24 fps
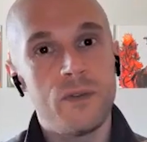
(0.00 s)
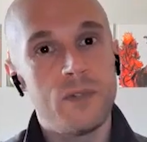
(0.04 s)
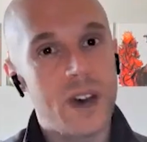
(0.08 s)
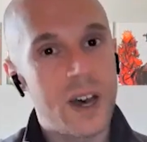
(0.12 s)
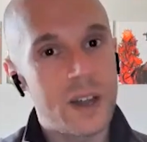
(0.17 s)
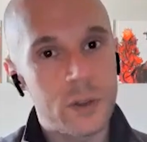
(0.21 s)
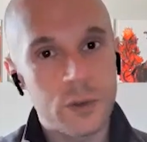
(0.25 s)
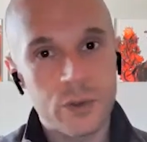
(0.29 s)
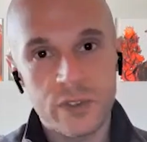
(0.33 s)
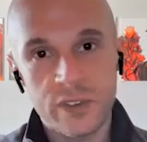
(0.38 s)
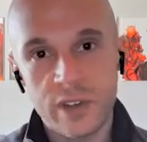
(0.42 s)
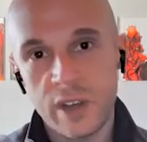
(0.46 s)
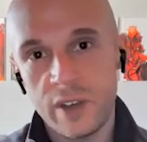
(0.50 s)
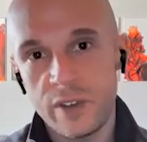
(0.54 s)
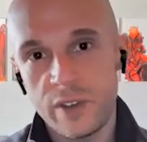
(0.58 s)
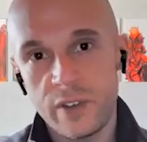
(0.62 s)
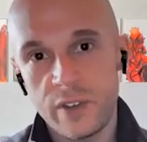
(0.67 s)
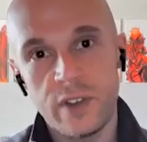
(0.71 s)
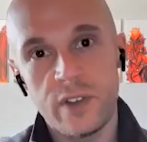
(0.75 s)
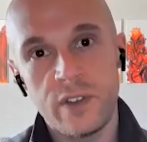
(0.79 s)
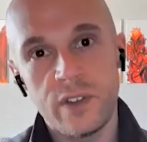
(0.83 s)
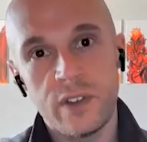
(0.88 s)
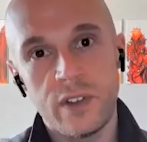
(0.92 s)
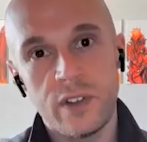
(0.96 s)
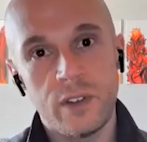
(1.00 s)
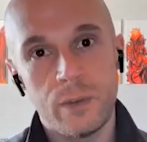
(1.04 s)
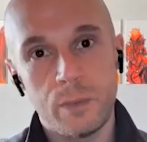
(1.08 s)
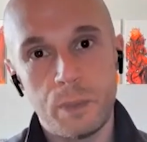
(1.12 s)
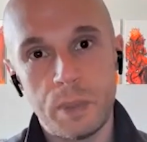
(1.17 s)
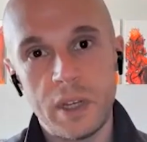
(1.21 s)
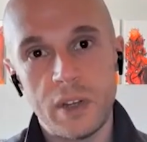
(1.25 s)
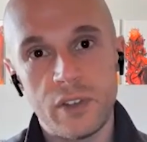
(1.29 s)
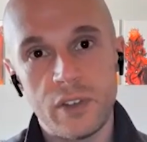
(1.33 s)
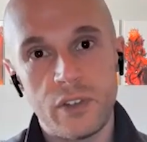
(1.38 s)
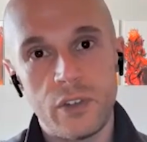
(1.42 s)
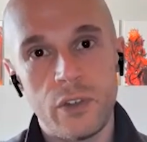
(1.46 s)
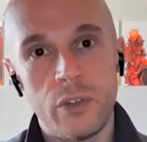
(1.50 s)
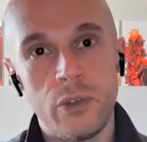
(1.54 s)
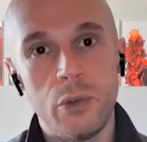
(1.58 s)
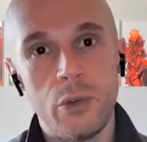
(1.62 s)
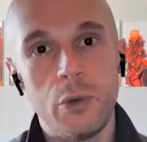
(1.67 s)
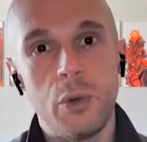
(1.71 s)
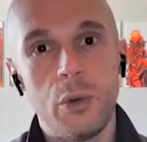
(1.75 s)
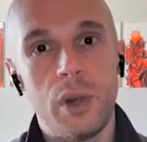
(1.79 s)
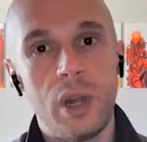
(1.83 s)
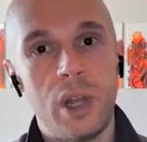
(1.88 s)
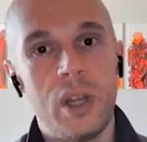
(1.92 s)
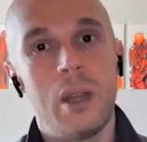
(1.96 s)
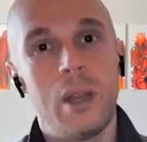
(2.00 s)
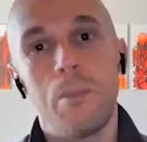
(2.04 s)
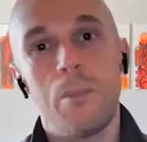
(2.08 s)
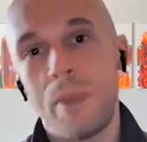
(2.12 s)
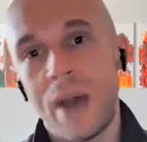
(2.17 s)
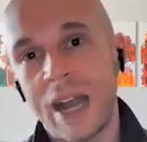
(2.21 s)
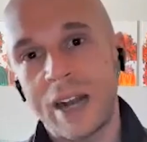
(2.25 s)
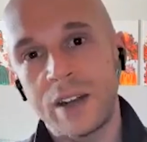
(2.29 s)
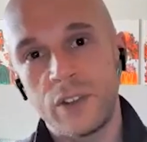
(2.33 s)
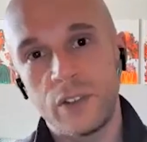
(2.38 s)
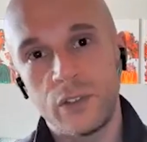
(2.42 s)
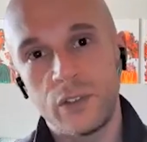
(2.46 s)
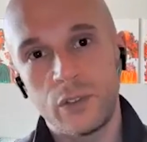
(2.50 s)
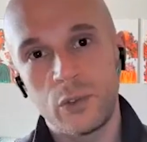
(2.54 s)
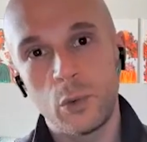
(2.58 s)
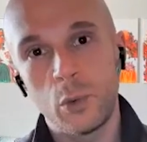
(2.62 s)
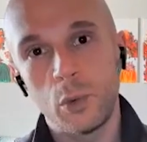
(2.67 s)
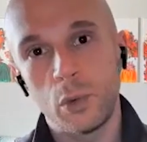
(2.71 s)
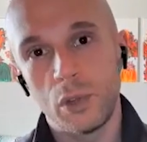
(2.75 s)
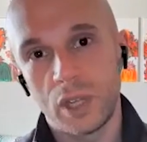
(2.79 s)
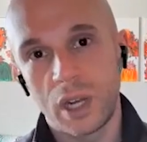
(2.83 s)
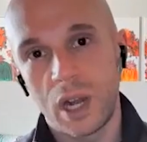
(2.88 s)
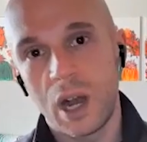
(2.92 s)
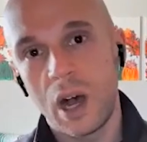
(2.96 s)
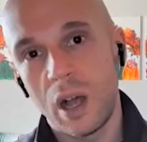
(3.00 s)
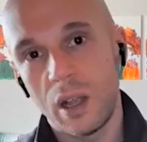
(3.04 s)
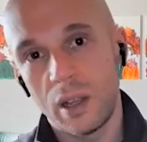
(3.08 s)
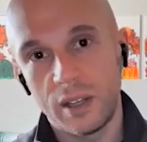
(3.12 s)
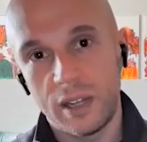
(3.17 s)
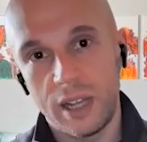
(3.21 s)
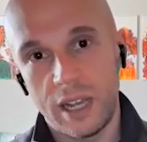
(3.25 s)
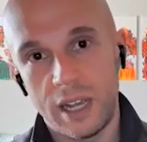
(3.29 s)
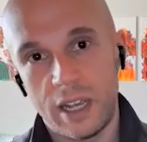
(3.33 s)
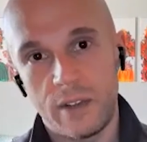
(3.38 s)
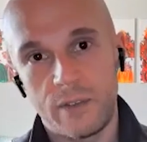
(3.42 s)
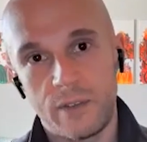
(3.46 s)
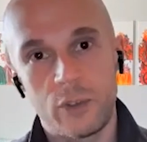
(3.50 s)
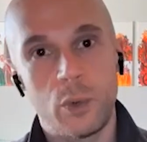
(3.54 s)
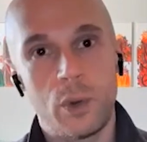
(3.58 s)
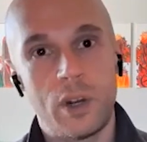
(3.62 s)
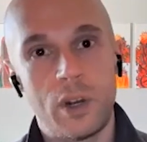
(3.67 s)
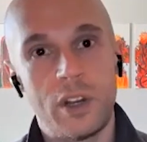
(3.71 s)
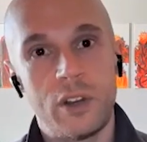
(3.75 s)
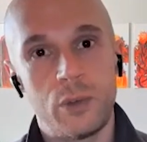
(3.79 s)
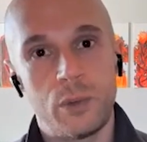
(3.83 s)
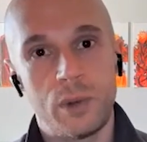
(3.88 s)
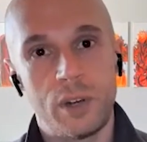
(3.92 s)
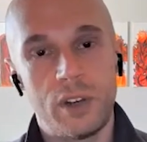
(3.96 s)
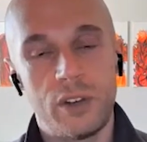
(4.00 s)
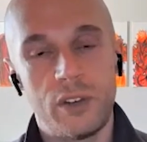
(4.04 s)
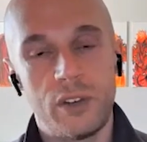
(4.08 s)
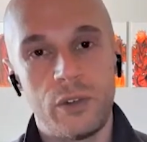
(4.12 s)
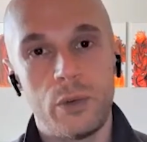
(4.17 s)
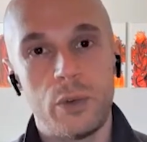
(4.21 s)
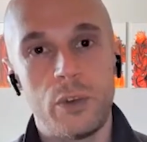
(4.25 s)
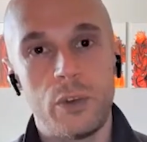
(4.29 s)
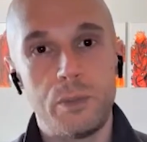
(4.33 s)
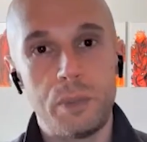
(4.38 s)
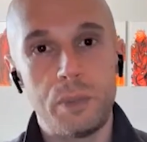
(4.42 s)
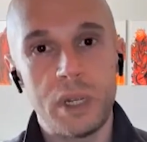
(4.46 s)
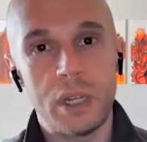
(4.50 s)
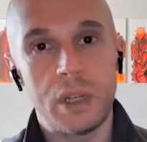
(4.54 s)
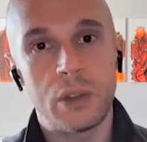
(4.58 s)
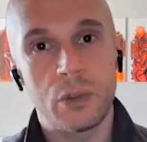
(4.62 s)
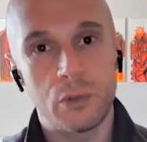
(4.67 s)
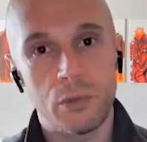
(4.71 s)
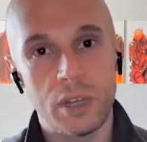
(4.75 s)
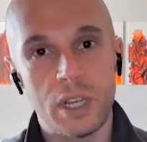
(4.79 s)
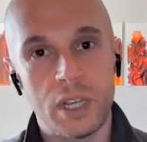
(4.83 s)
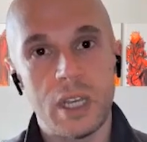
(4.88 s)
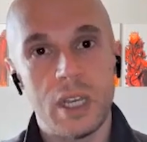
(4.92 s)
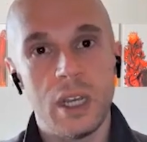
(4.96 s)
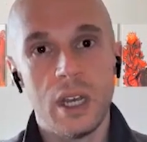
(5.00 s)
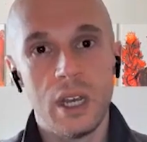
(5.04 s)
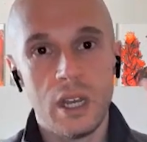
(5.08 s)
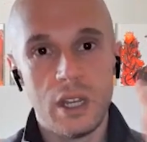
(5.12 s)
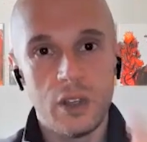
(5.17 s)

Father's Day season is beat two, and then back to school and holiday of twenty twenty-two is beat three.